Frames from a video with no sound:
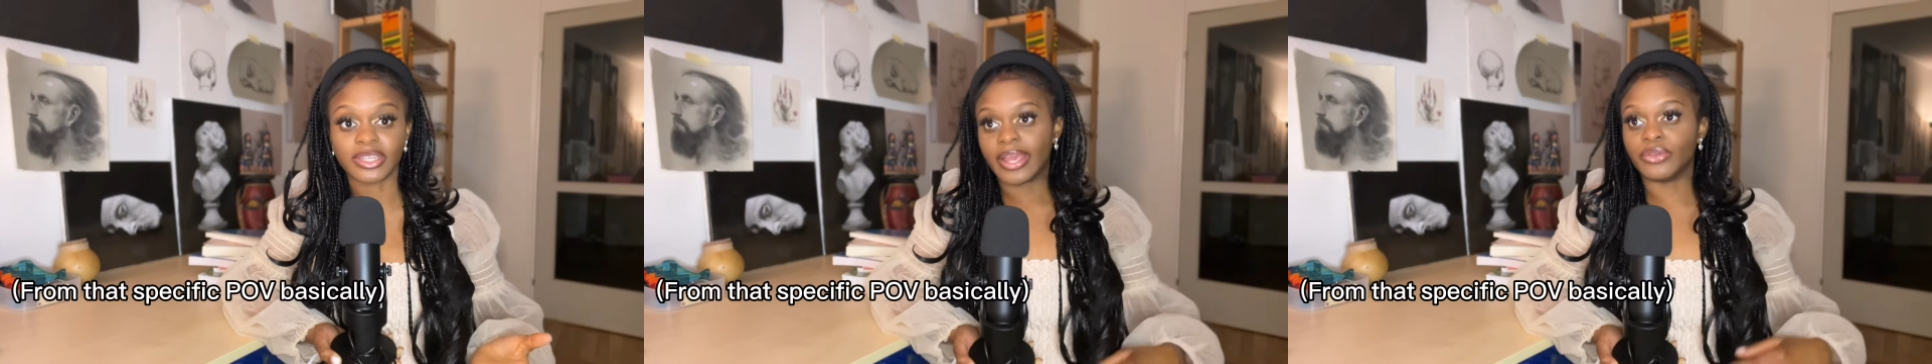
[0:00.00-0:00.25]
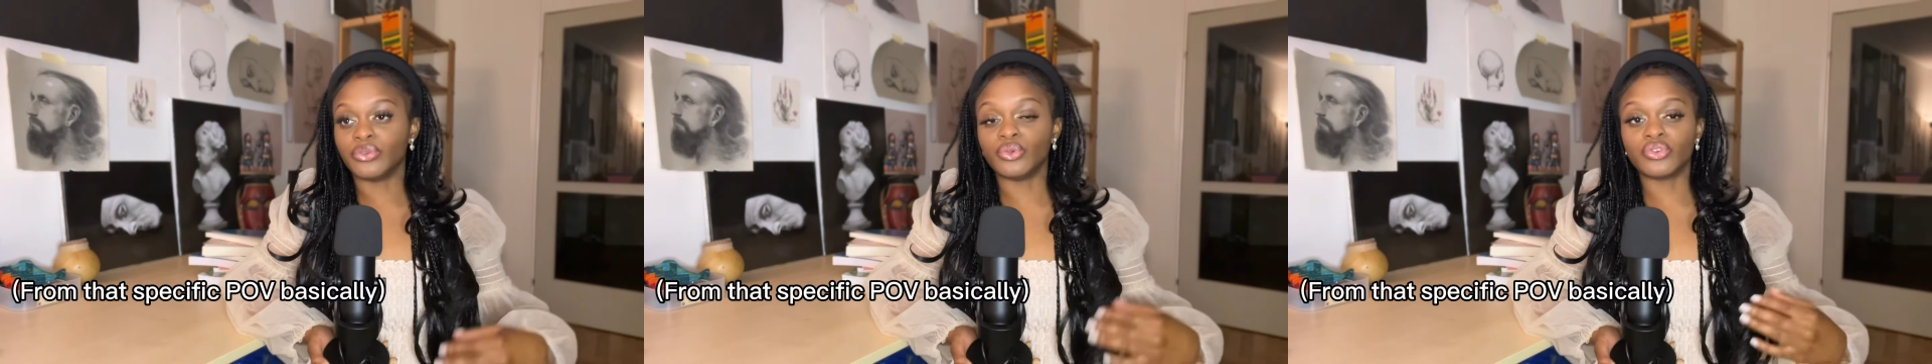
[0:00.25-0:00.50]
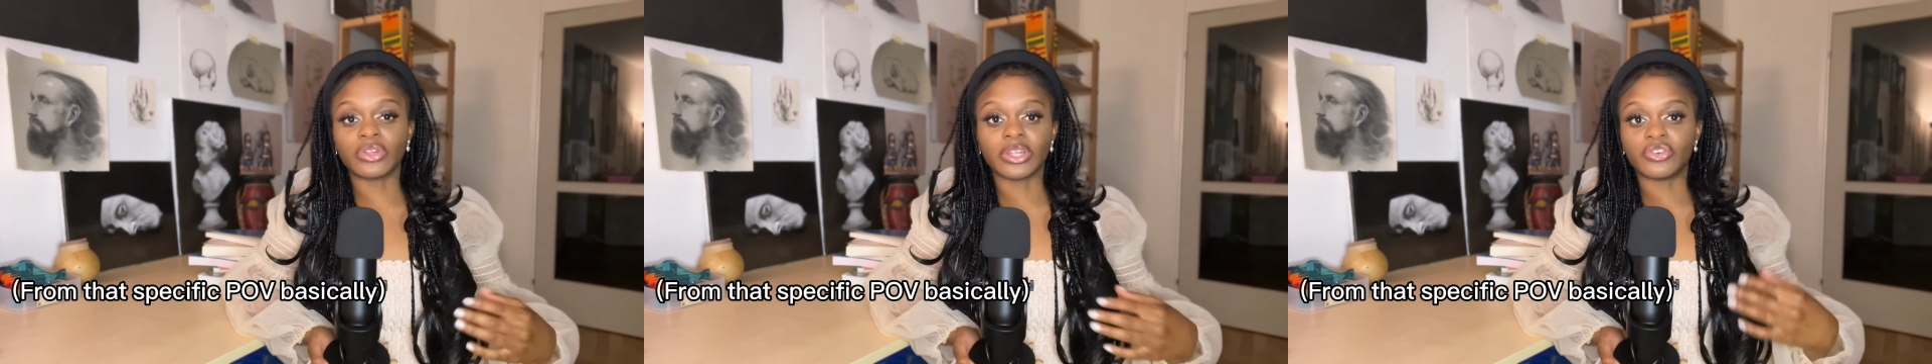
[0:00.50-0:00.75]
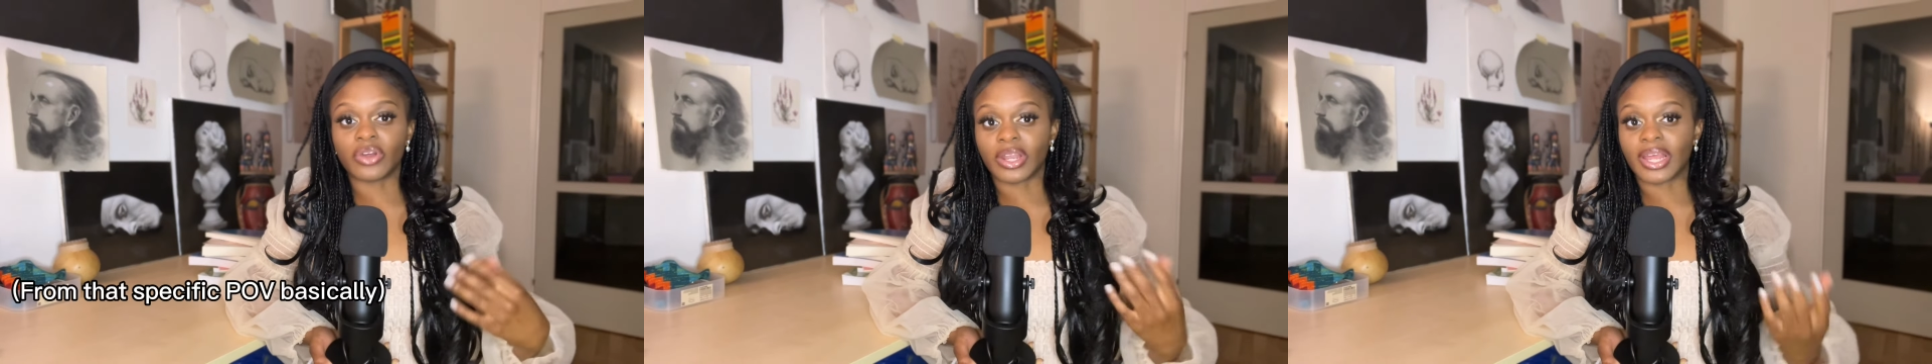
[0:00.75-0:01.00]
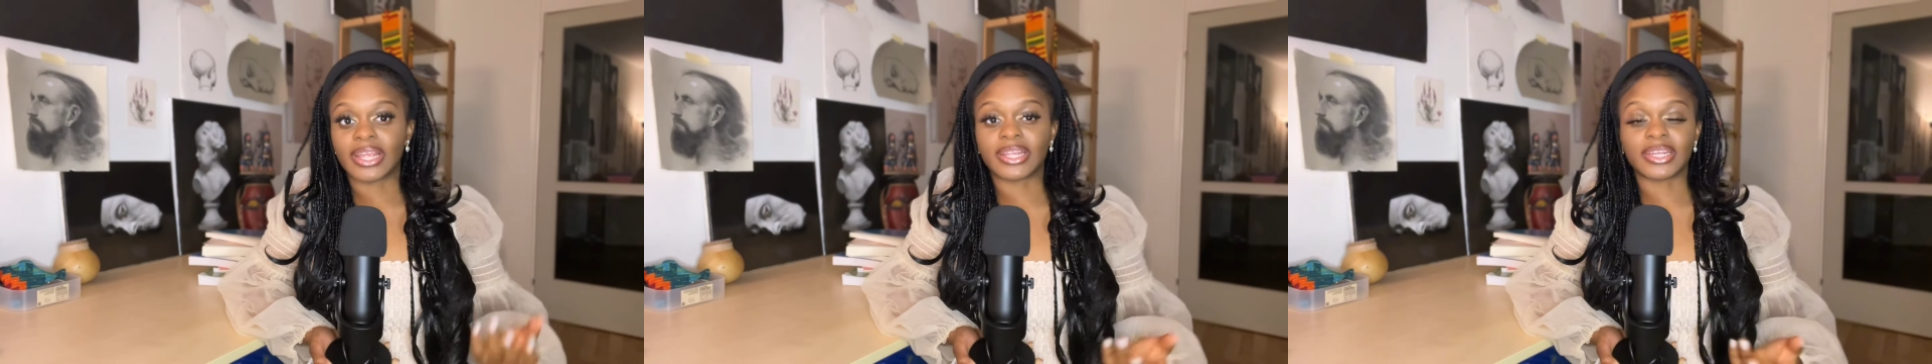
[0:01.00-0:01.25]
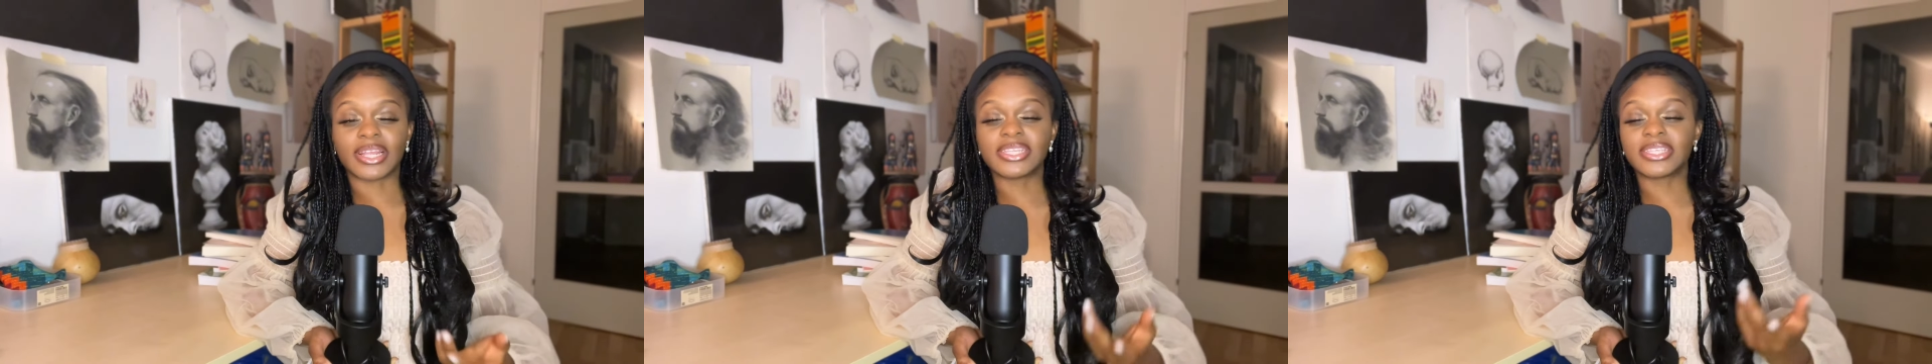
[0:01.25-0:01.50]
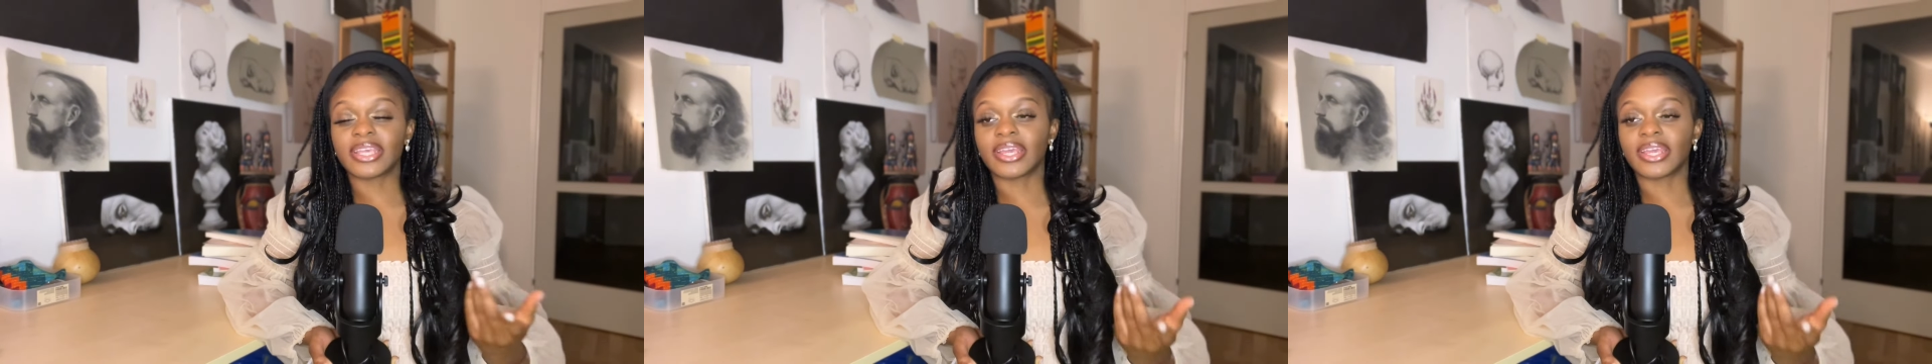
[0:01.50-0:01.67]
And you usually draw, like, let's say a